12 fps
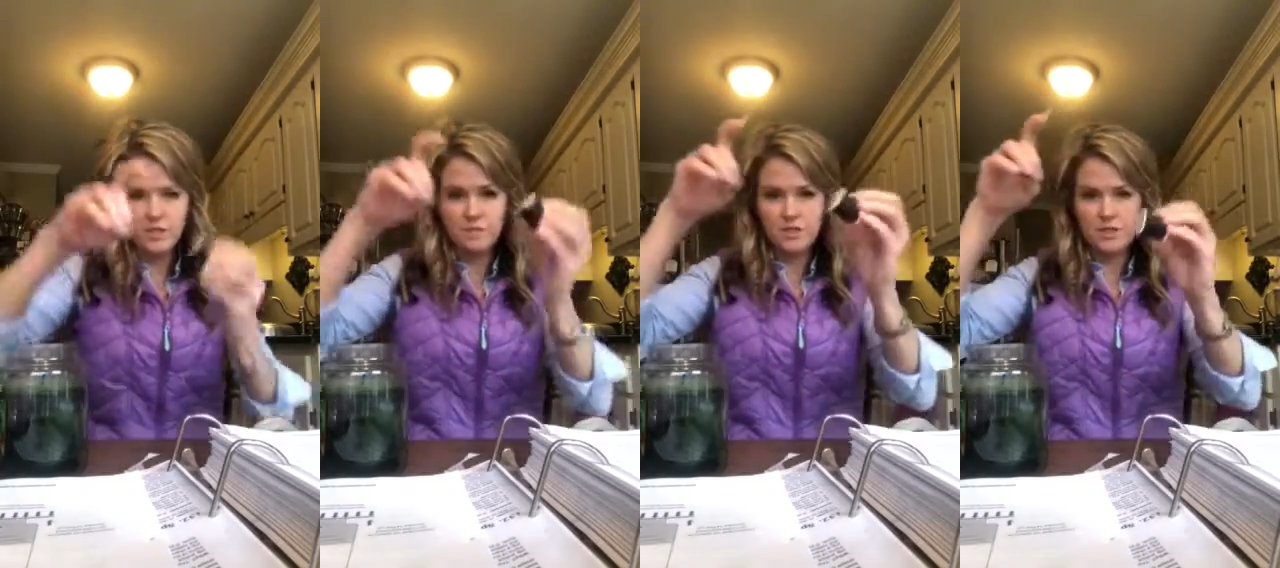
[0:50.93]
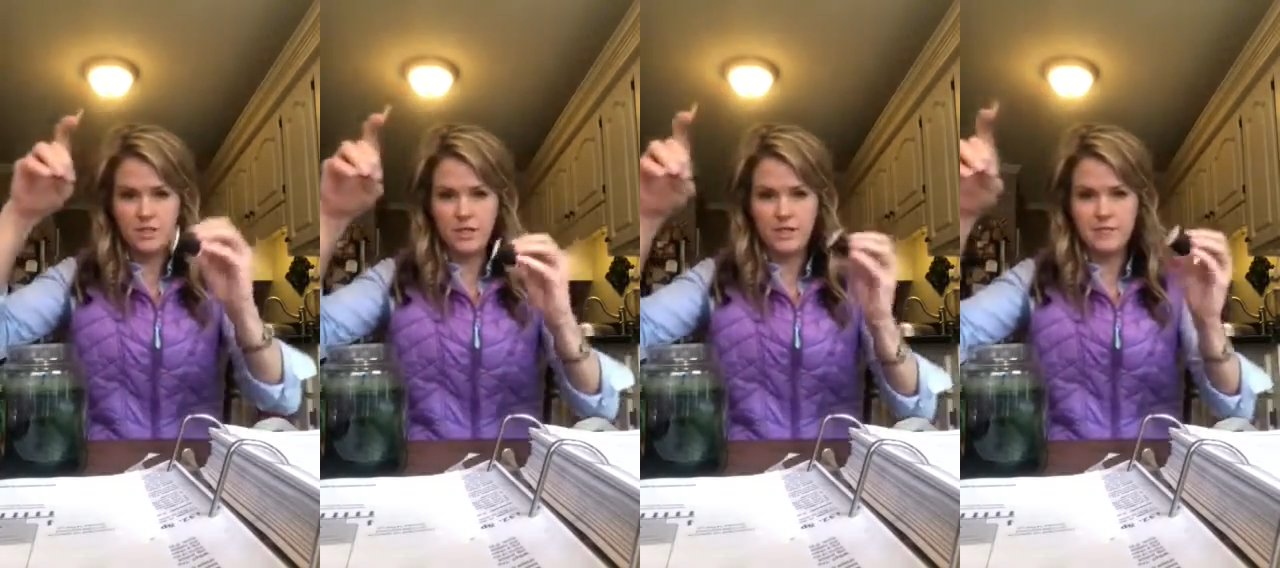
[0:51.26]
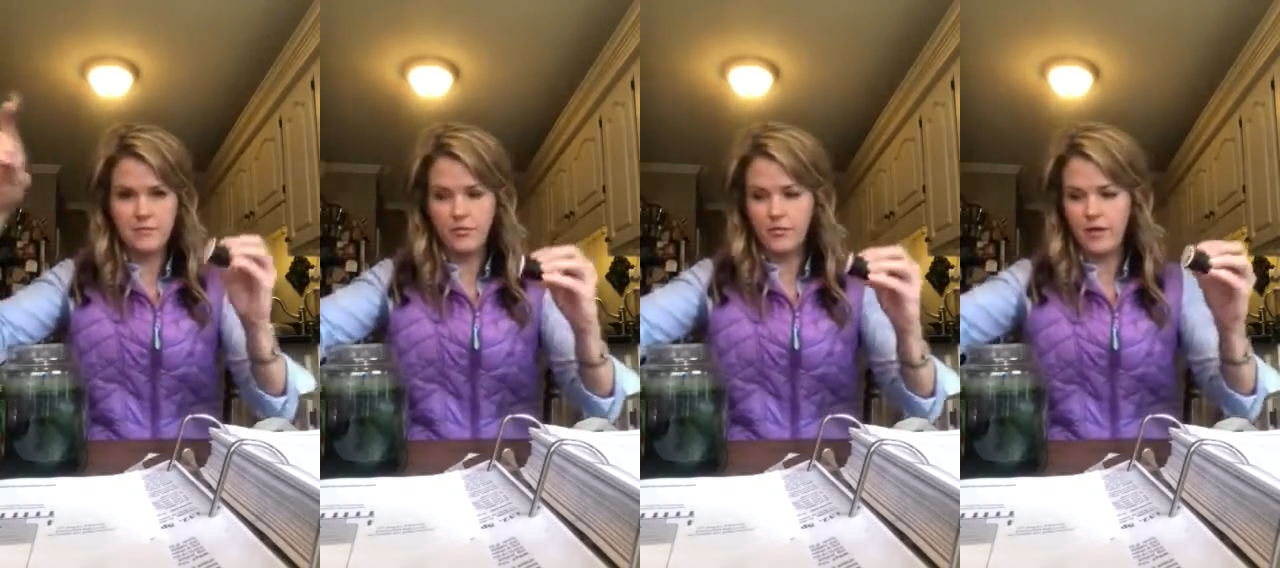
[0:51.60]
I'm just going to take
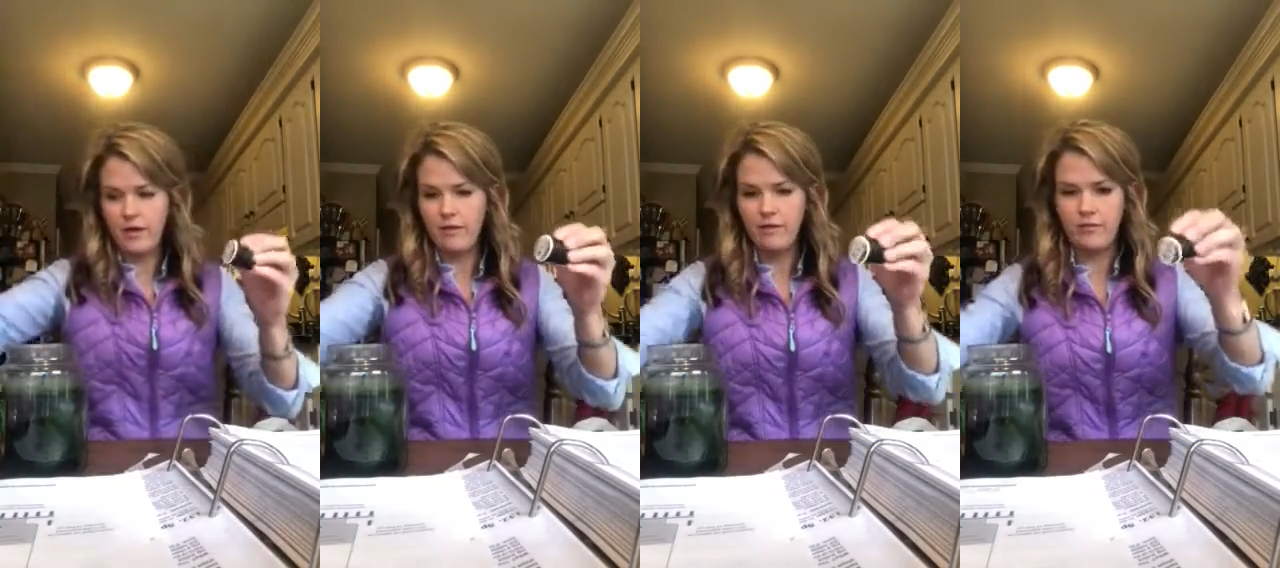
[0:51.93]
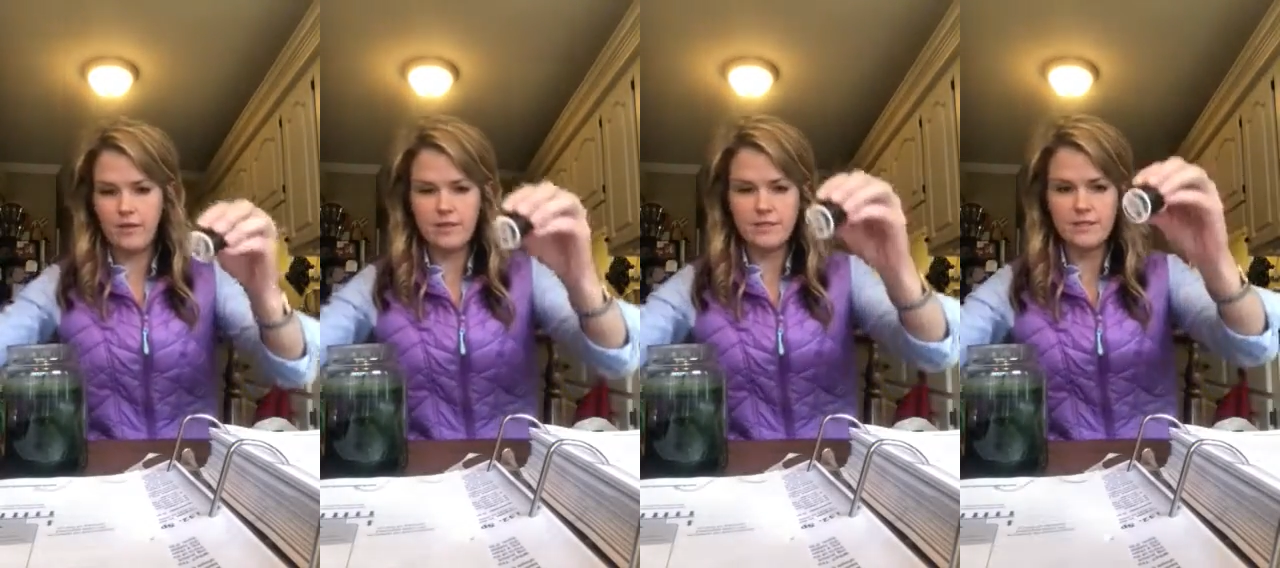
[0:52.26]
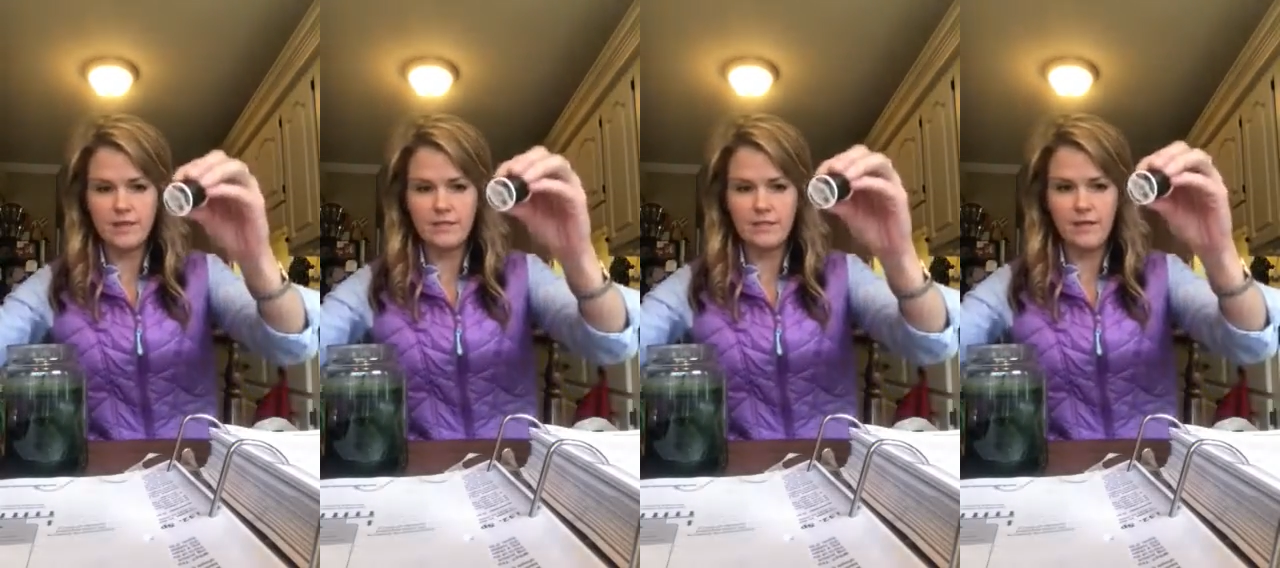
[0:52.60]
some thread. Thread
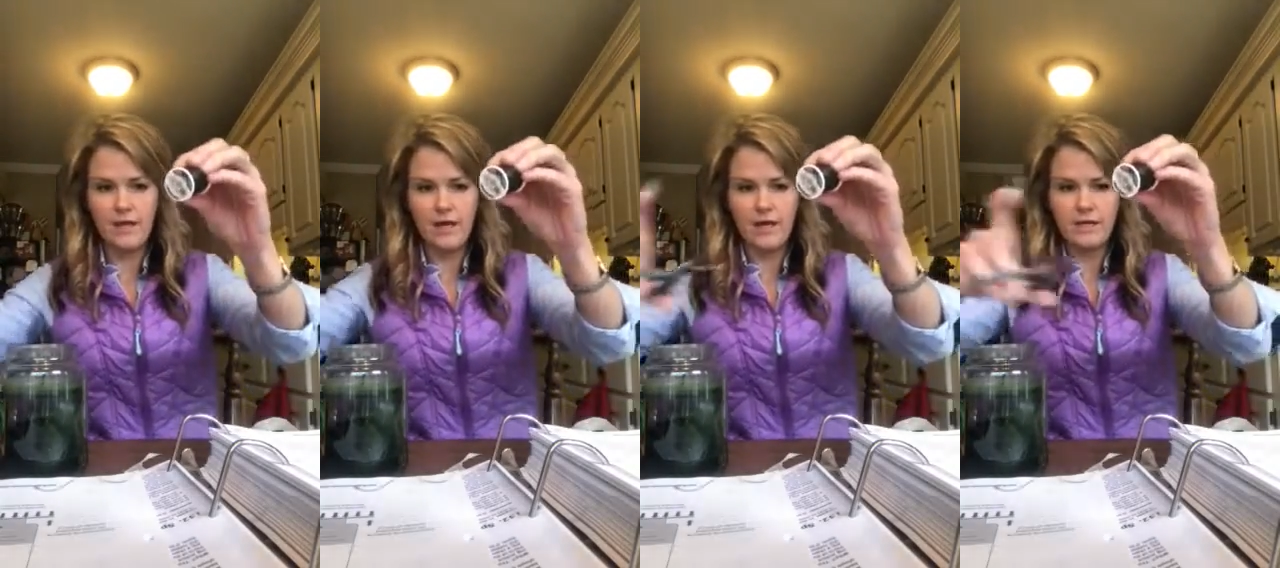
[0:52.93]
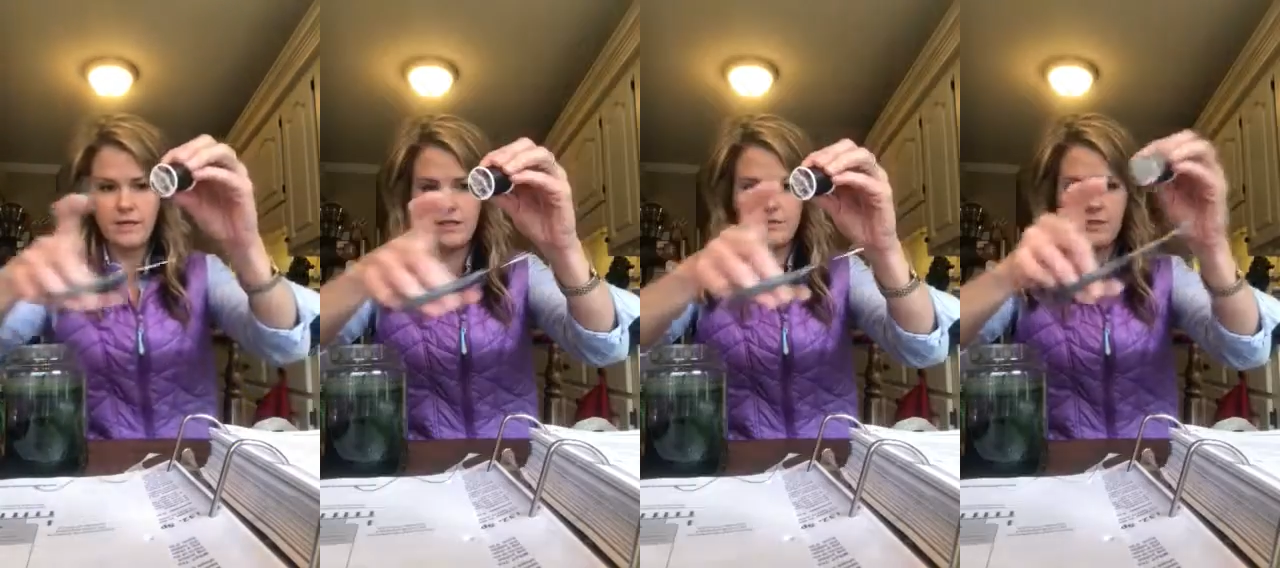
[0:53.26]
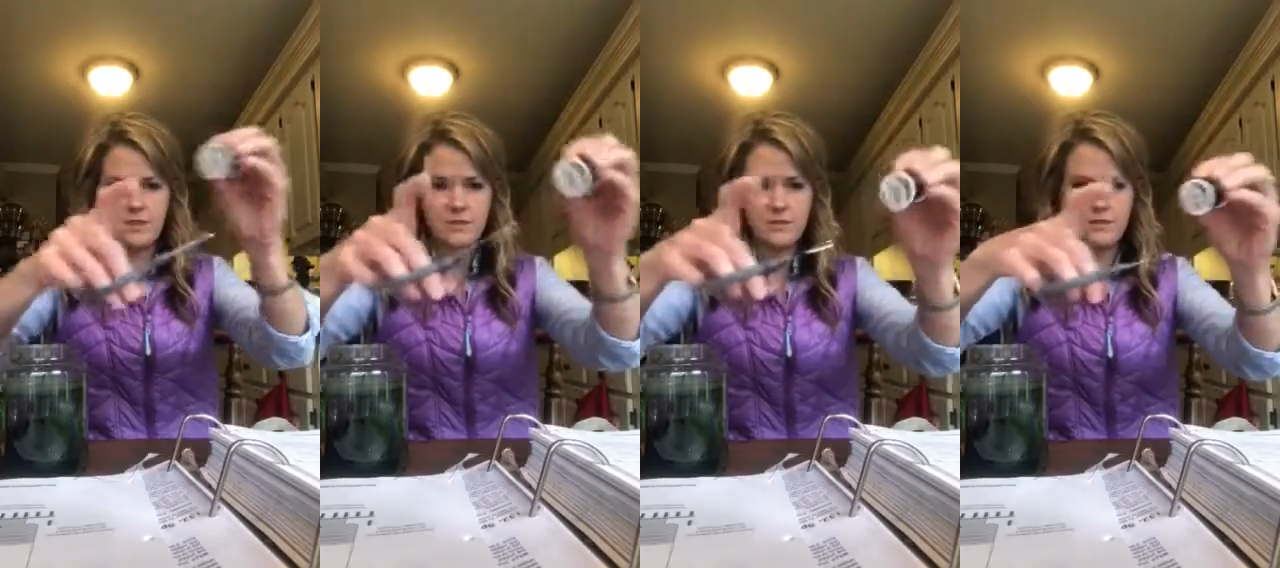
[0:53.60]
is light. That's why
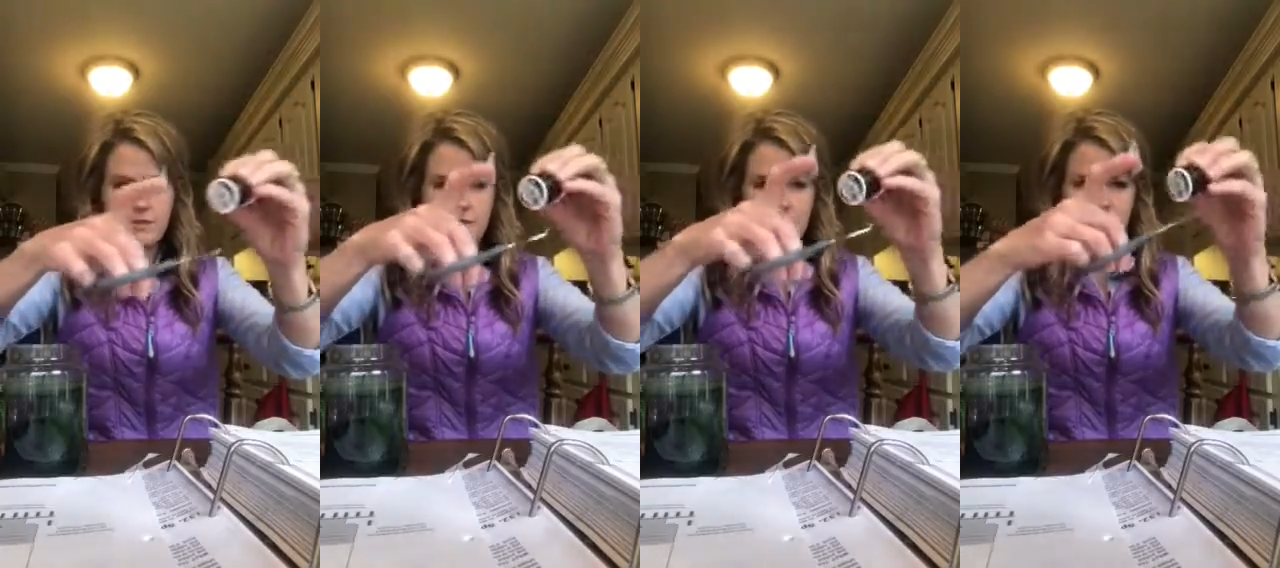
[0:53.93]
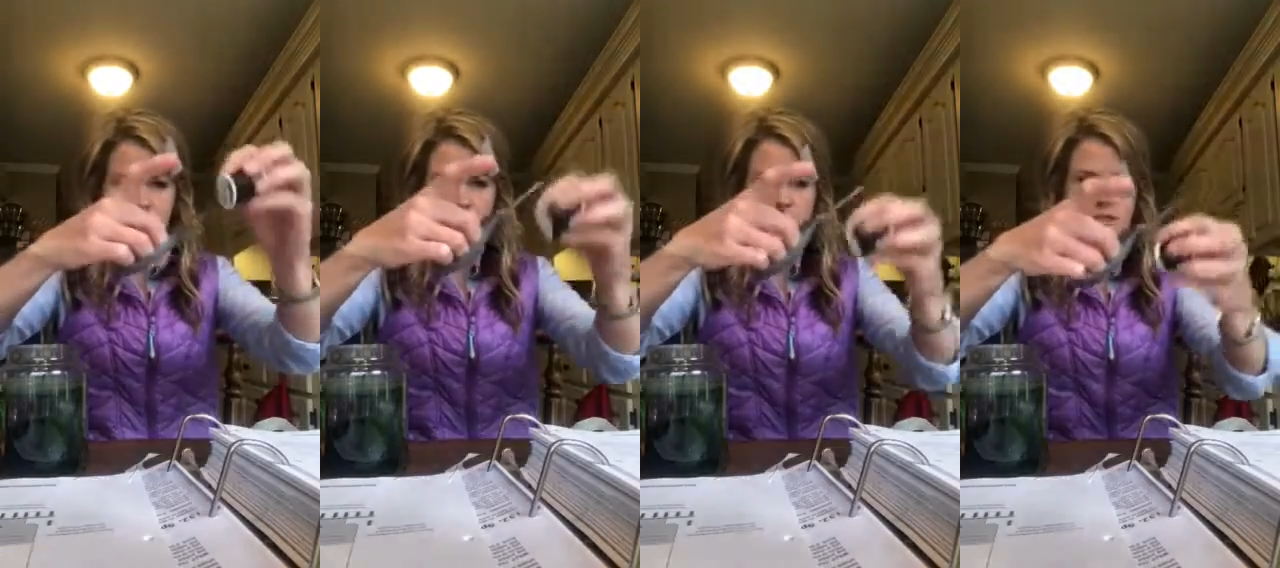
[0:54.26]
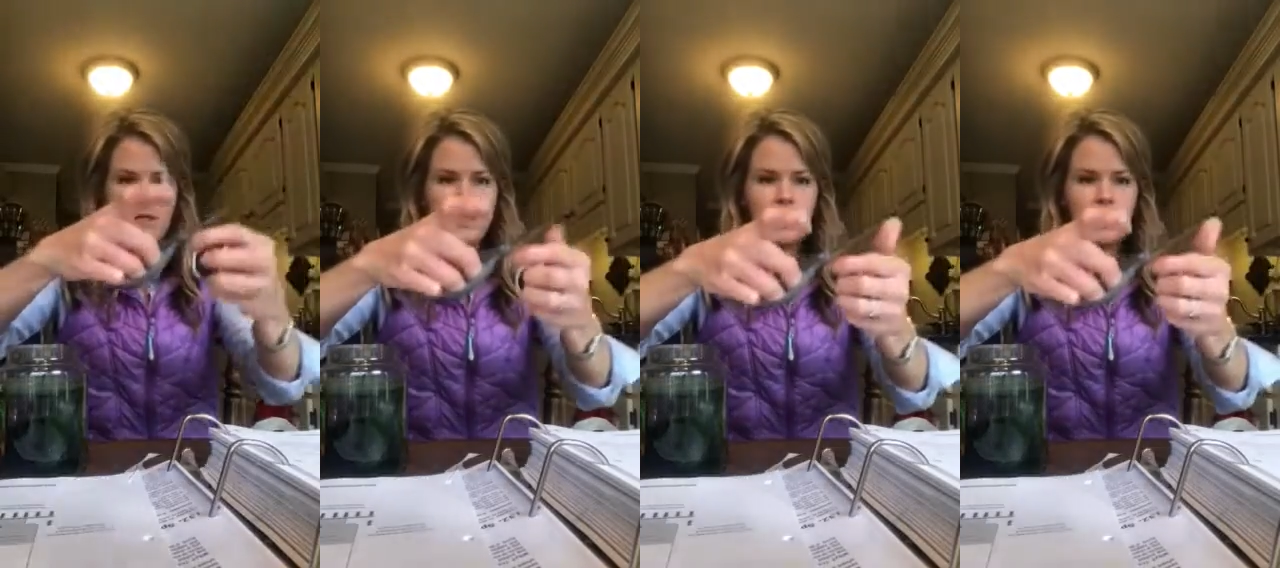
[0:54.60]
it's a good thing to use.